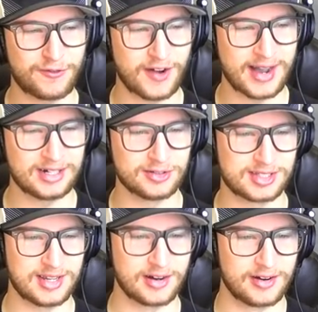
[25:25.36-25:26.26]
the
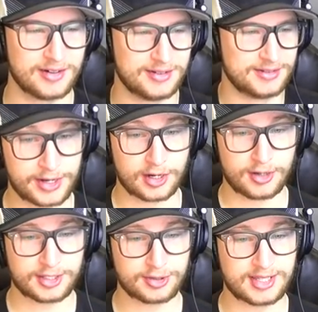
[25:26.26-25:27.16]
finals here. We can
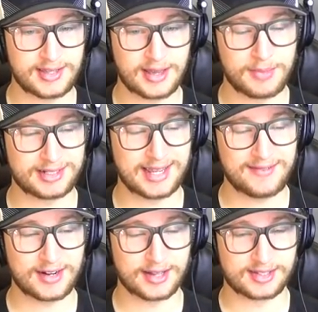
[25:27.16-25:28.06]
also see that McDavid